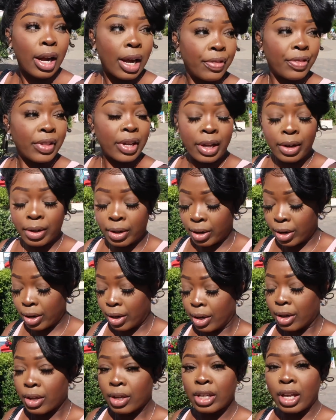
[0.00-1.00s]
And then,
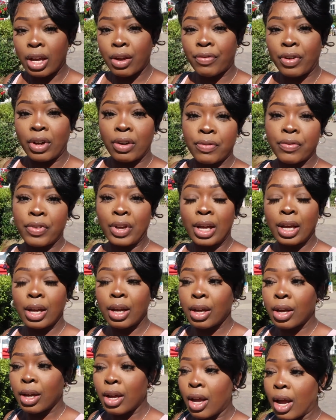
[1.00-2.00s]
yeah, fun
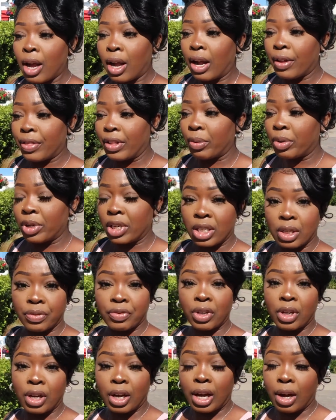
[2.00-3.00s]
fair. And then we need to
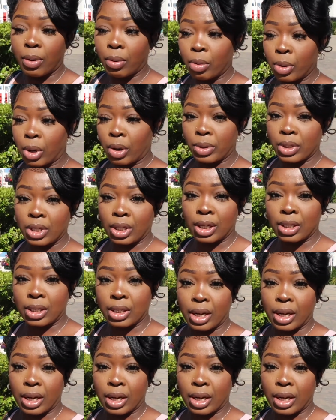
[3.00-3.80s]
figure out what we're going to eat